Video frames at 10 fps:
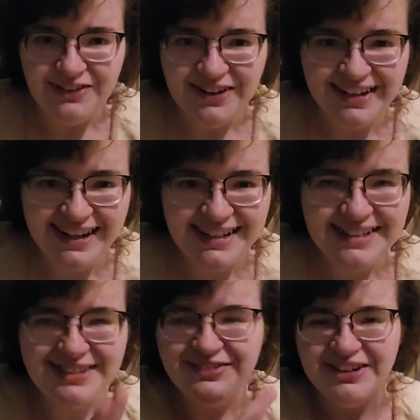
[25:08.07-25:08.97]
very
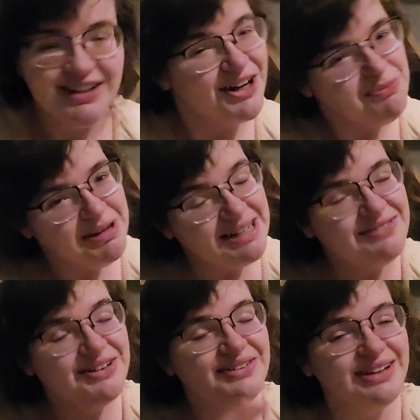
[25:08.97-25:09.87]
nice and very calming and
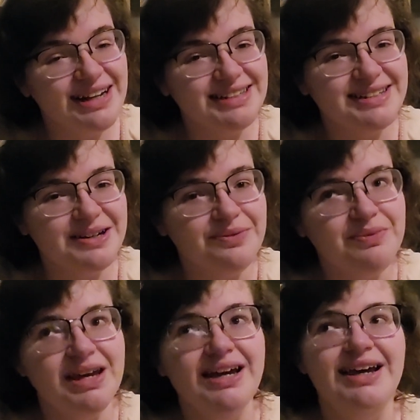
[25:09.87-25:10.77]
very relaxing.
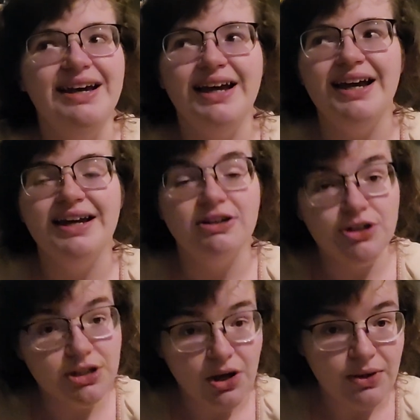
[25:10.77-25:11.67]
And
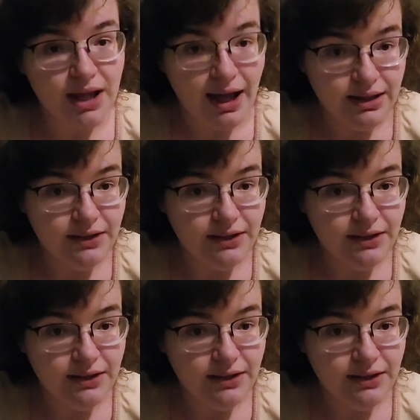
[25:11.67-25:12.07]
just know that I